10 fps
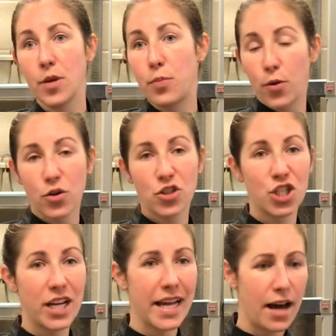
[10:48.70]

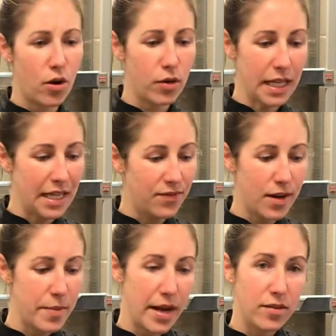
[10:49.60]
portioning out even
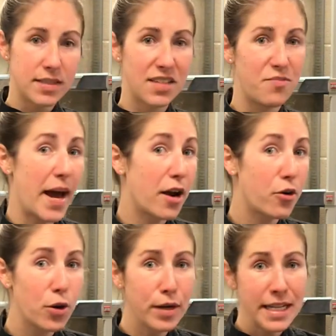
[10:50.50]
amounts of
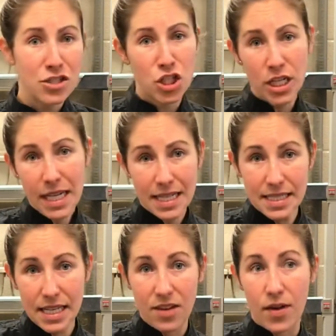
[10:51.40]
macaroni and cheese,
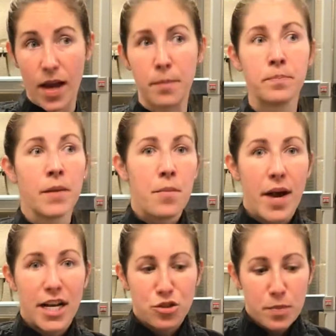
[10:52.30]
even
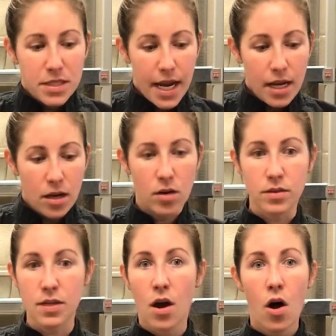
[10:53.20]
mashed potatoes,
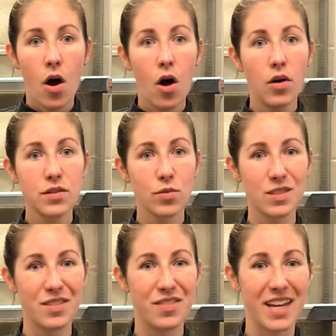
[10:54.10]
all sorts
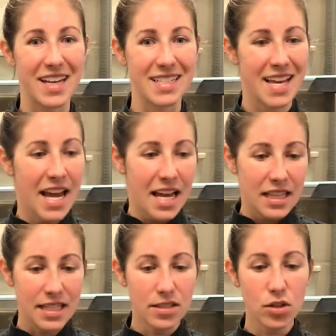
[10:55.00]
of things.
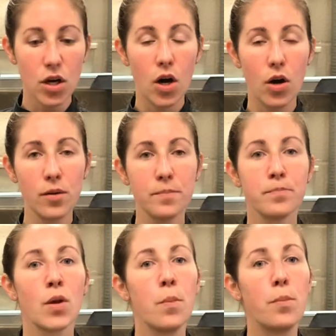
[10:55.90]
These are called
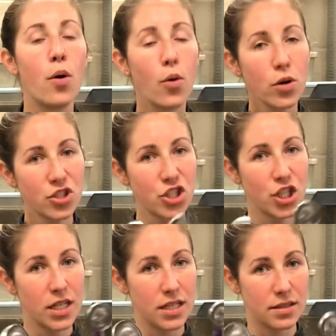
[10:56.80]

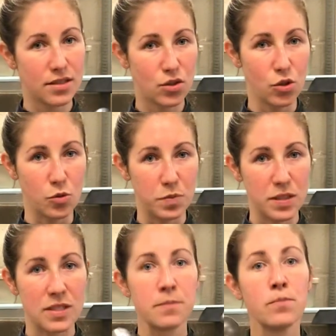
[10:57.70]
portion
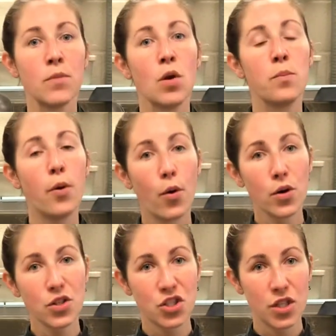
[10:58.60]
scoops.
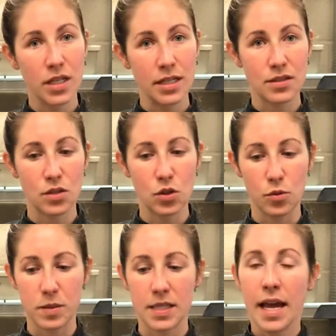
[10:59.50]
Portion
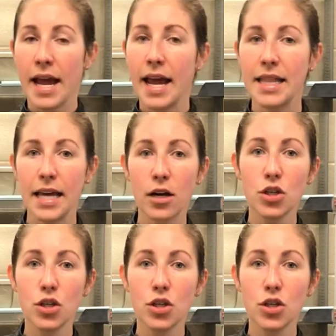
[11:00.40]
scoops, and they are